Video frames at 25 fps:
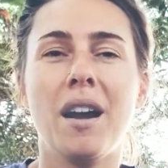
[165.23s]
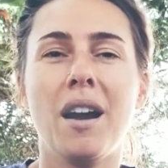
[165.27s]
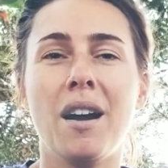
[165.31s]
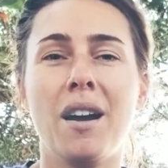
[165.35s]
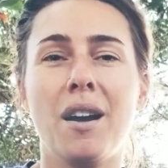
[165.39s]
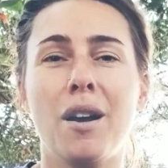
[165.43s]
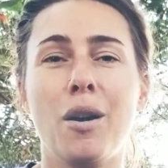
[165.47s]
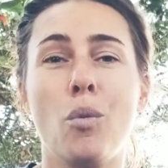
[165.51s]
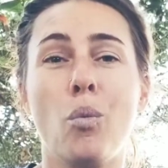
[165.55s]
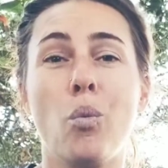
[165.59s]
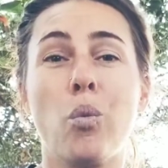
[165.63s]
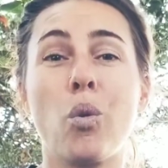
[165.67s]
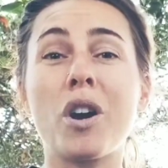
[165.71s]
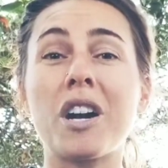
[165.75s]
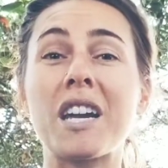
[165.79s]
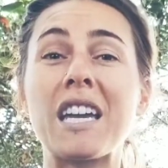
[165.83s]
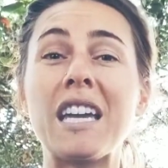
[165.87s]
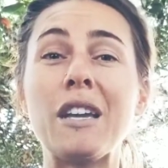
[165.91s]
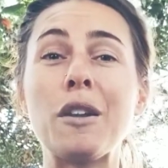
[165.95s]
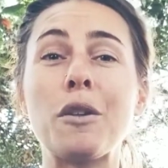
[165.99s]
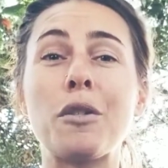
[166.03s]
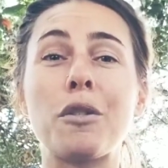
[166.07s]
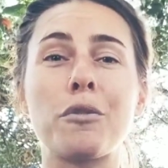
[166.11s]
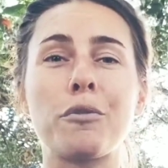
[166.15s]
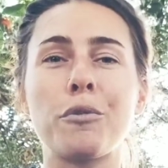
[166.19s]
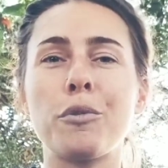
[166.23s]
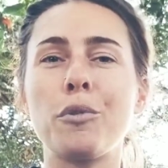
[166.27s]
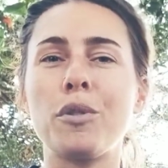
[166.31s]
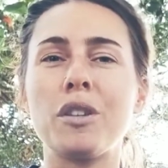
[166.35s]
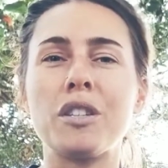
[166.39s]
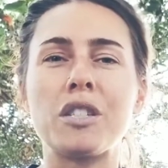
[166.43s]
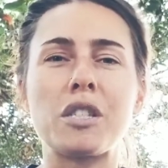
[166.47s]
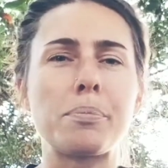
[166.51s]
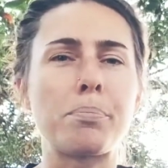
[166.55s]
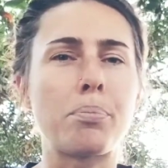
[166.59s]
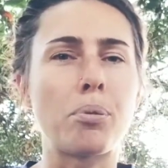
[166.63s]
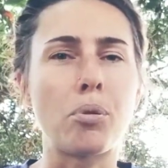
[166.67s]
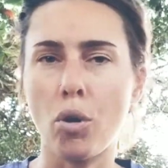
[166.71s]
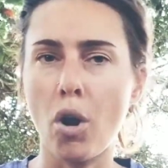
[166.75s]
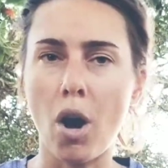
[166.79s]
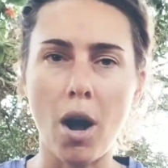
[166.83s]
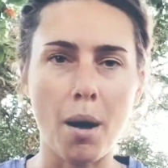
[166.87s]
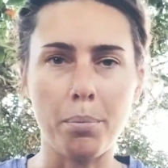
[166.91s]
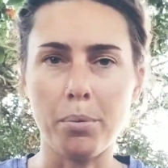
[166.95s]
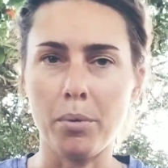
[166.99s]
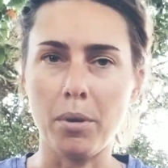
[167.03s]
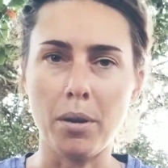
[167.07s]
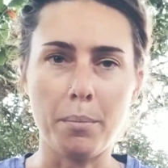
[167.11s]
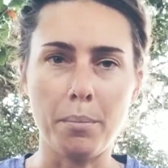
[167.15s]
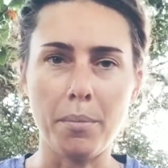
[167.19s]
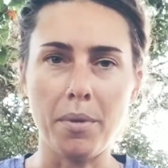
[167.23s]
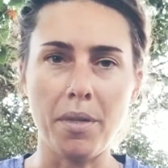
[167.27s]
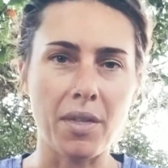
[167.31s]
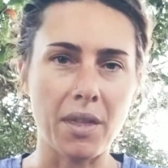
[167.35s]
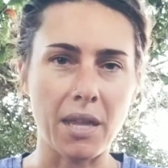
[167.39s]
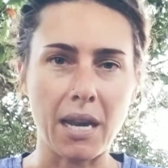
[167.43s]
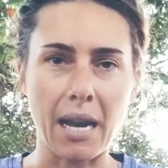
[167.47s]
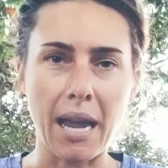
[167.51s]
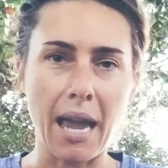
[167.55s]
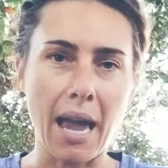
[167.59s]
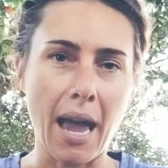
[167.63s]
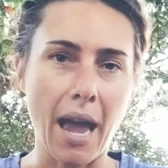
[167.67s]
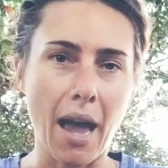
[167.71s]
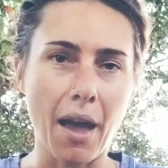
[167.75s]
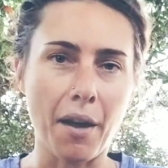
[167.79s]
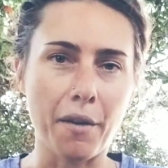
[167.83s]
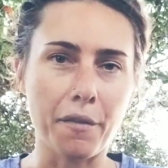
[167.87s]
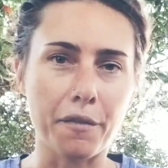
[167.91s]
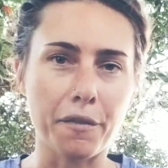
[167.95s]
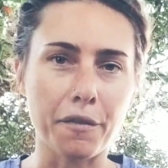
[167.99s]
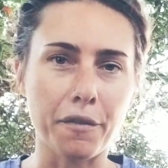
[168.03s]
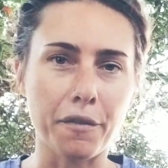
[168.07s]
working through this problem that I have.